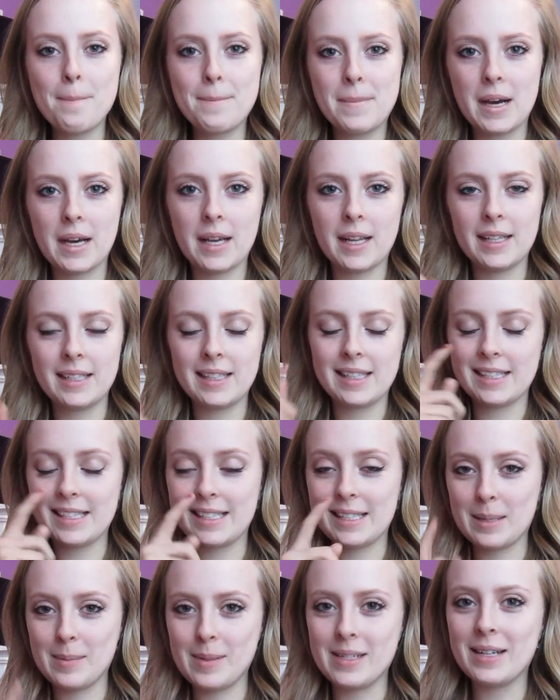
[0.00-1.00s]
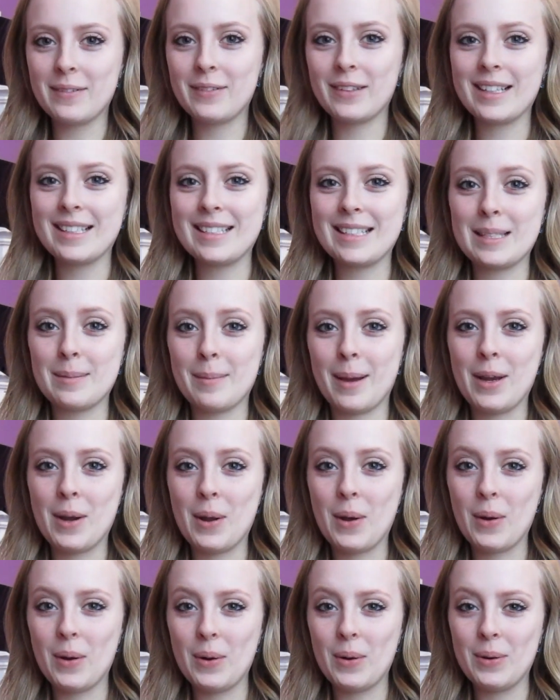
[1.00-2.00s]
but this is gonna be different because it's in my
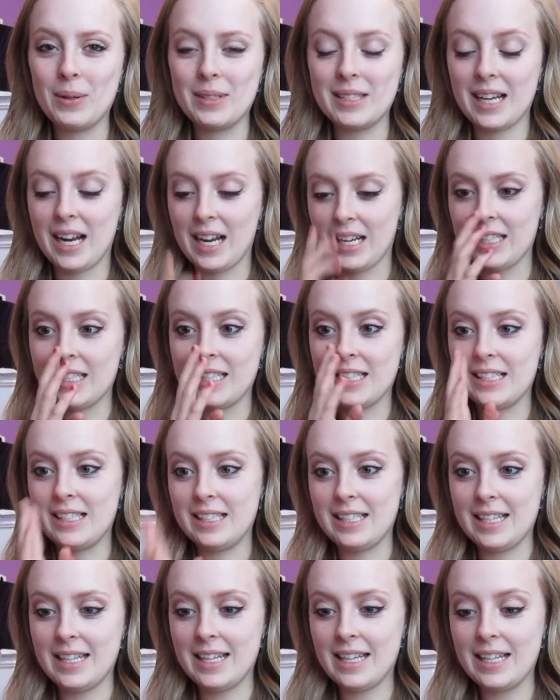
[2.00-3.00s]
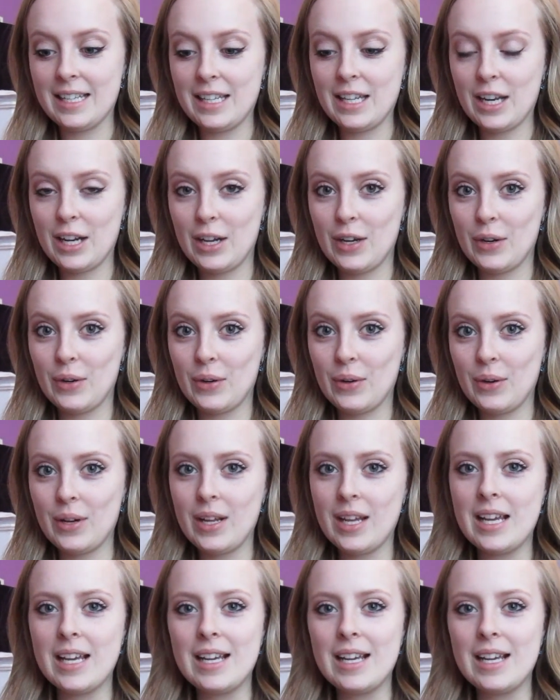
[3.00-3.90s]
nose, I can see it, you know?